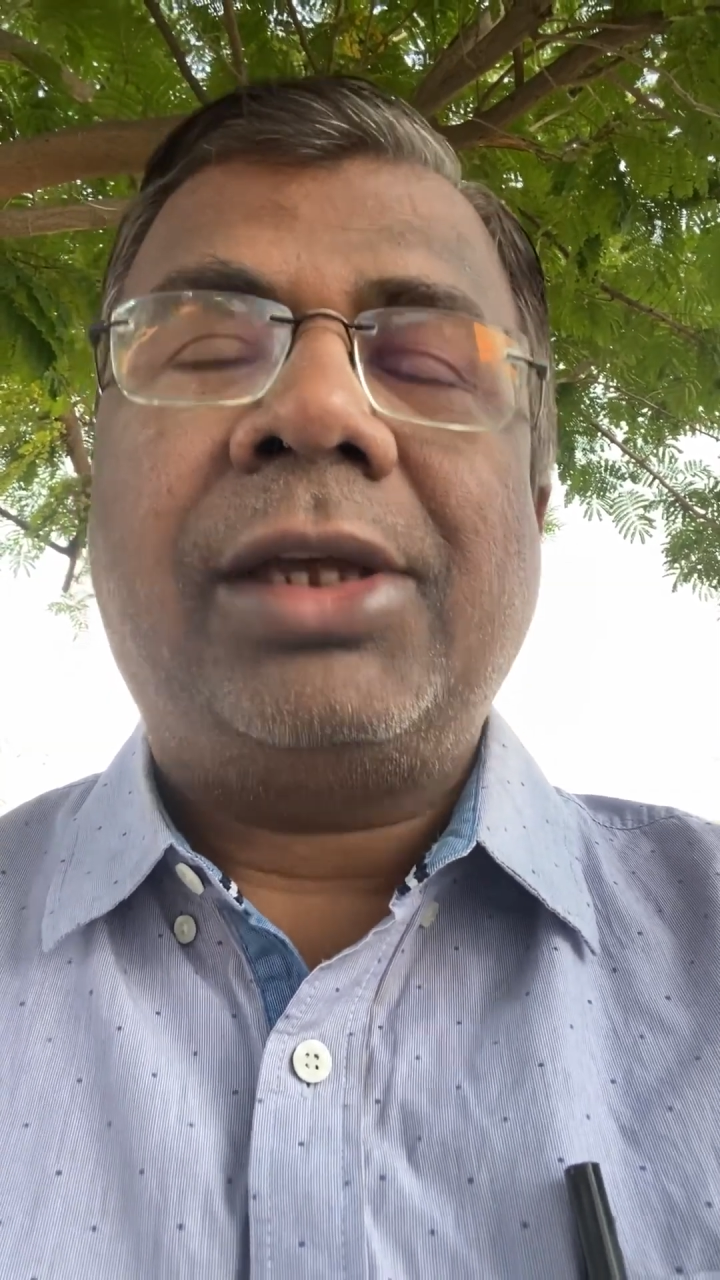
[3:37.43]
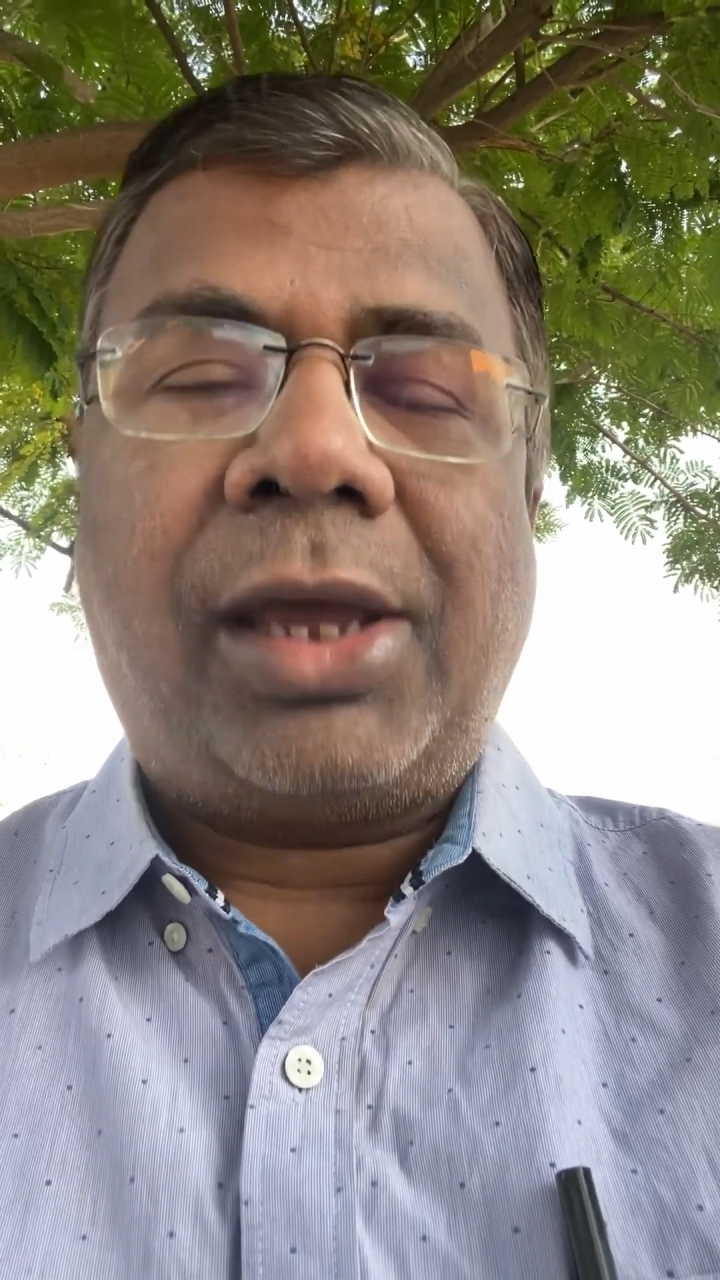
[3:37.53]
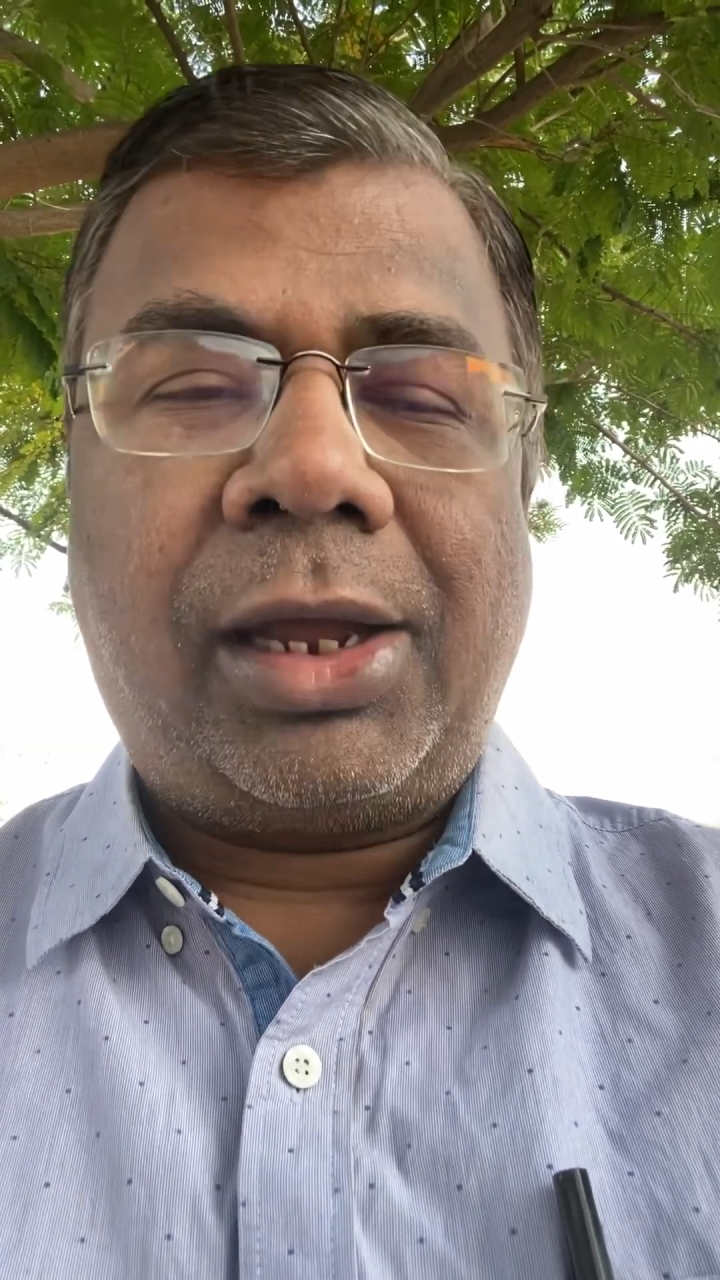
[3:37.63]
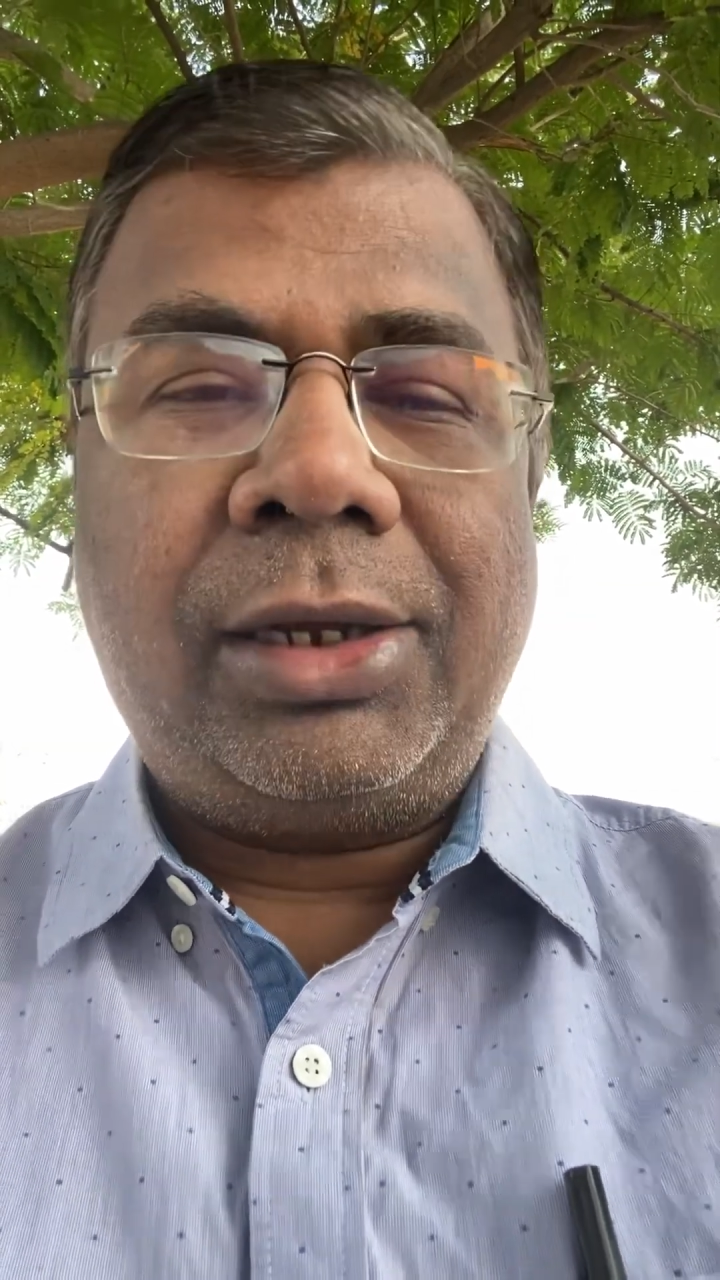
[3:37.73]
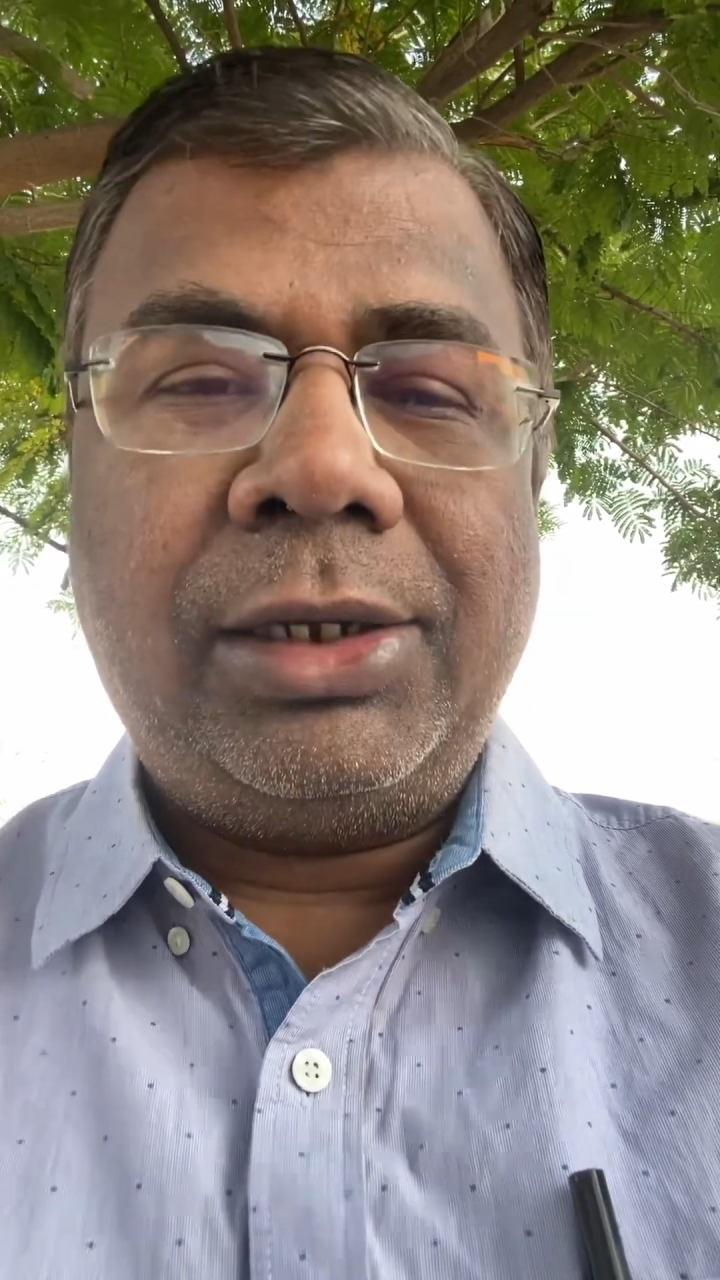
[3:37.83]

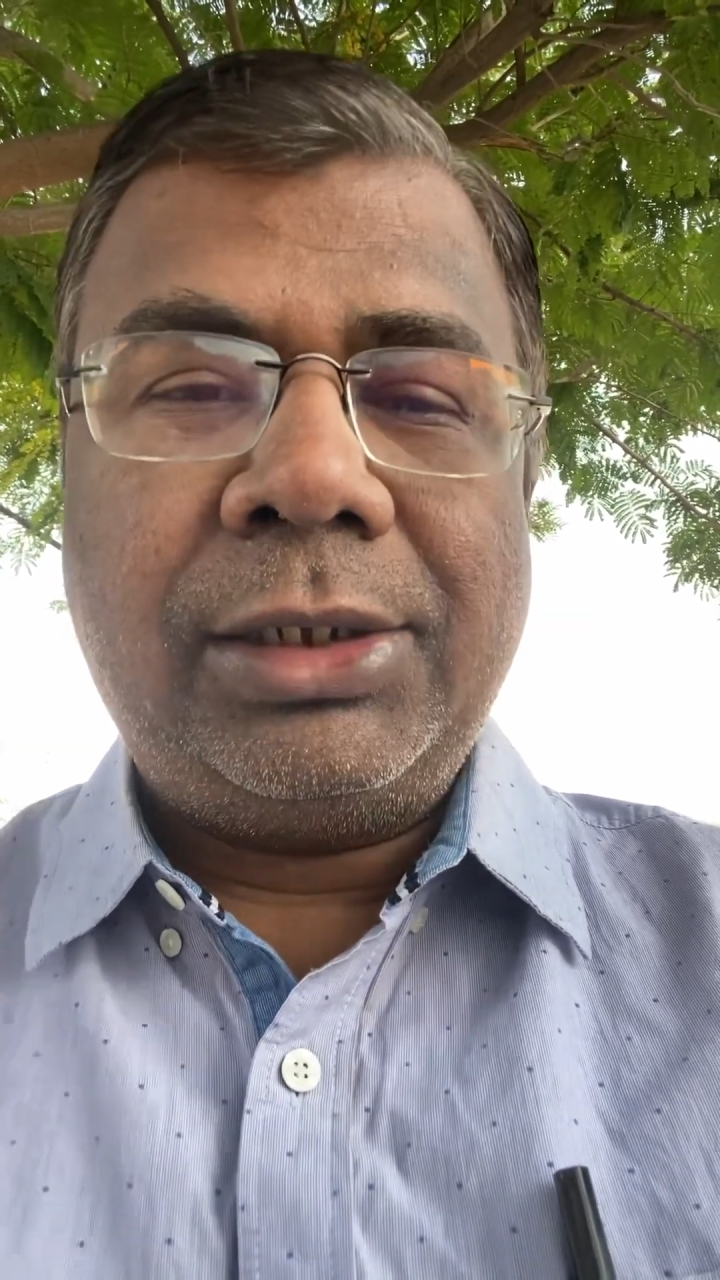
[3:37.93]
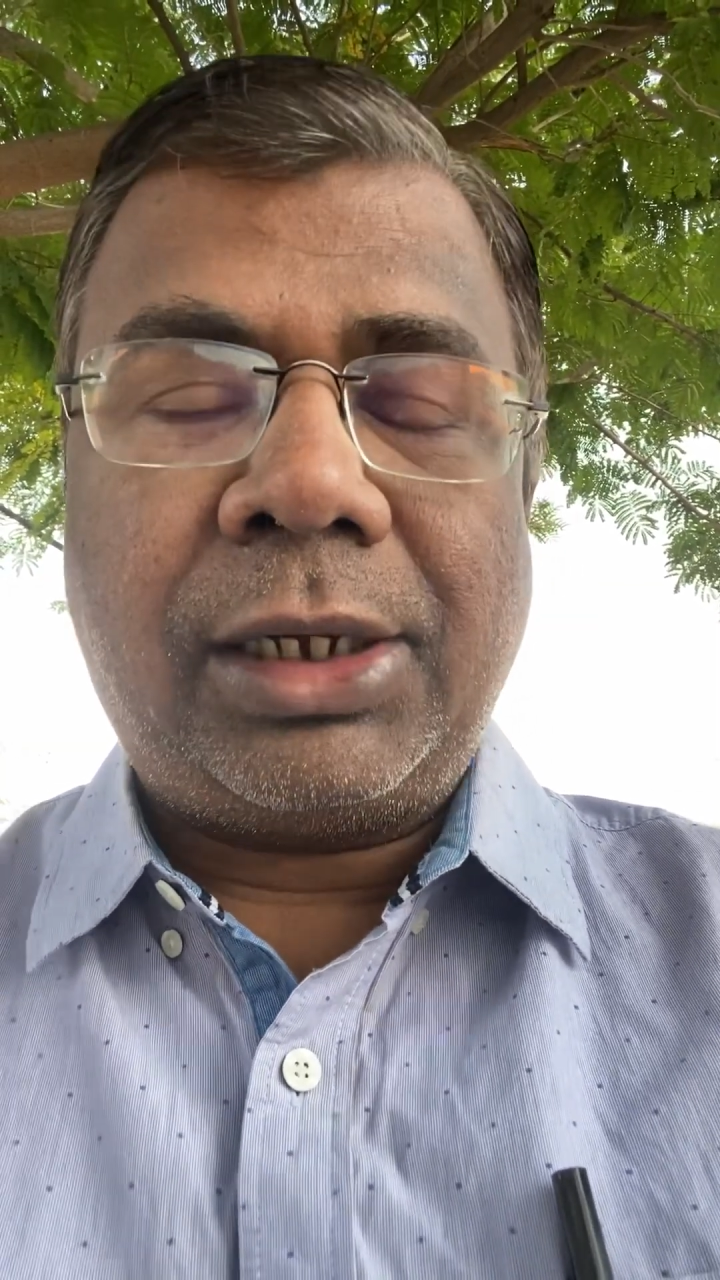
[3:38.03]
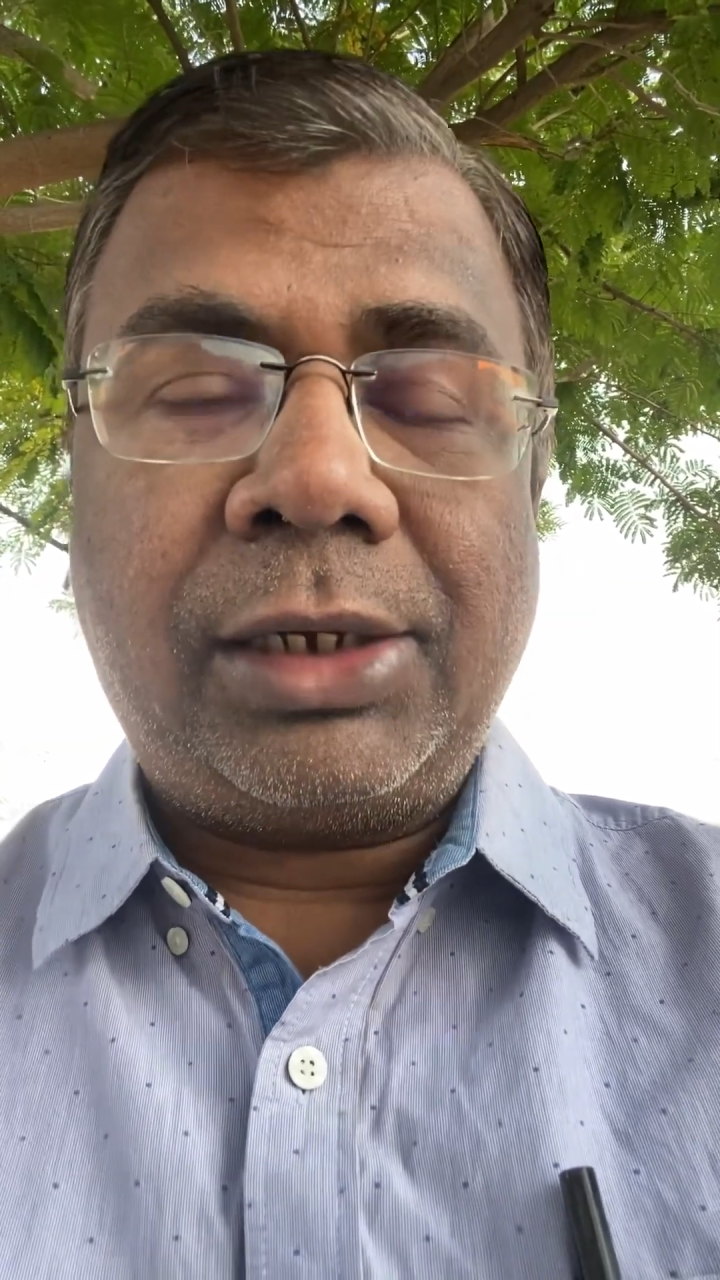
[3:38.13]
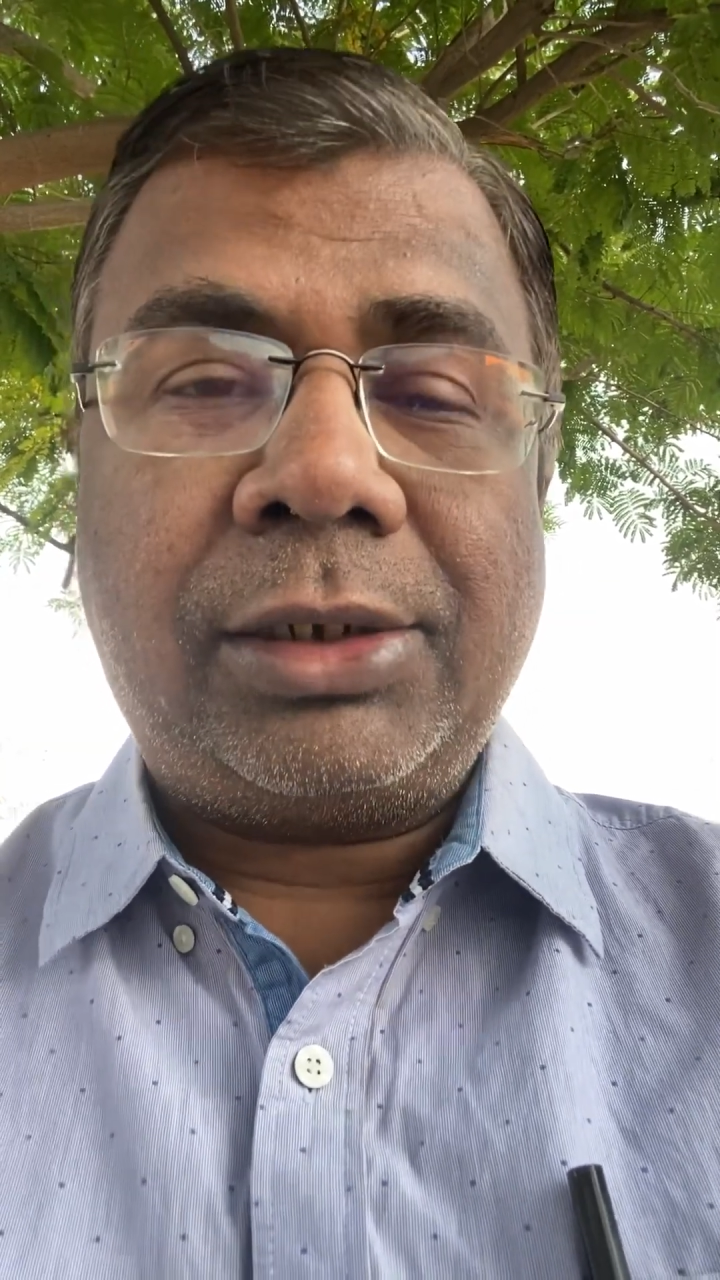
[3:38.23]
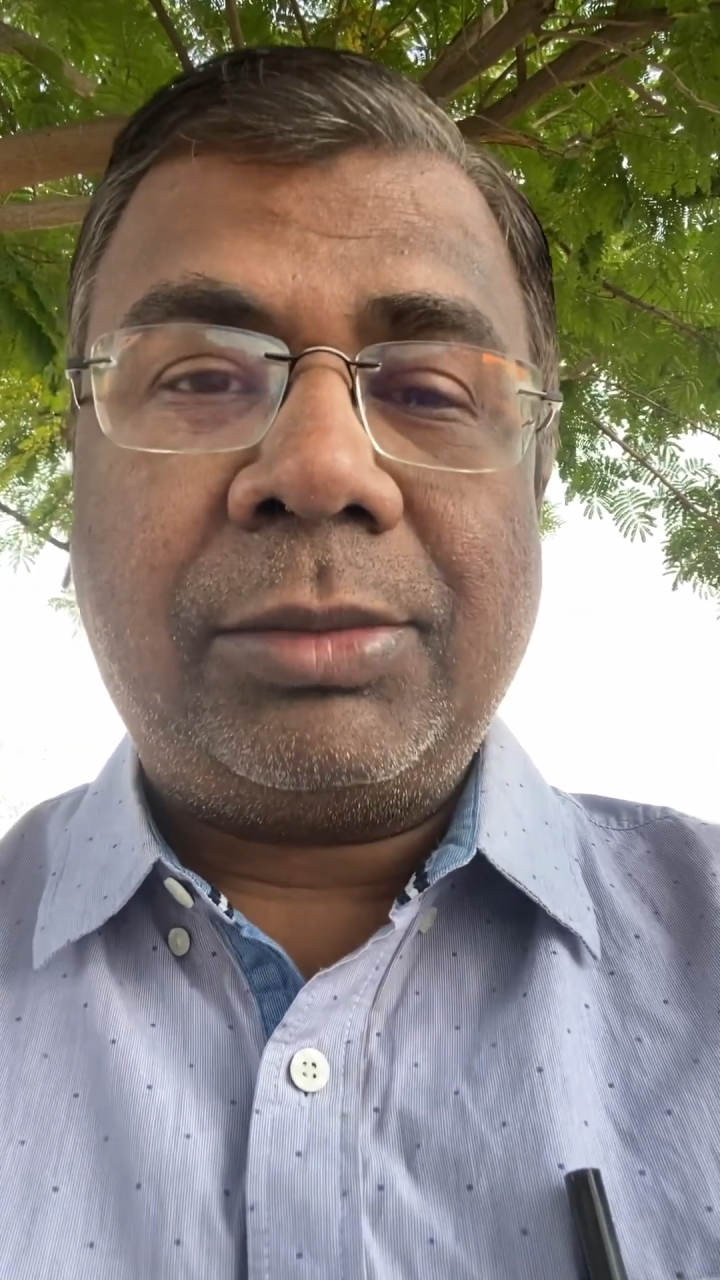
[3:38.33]
and these adductor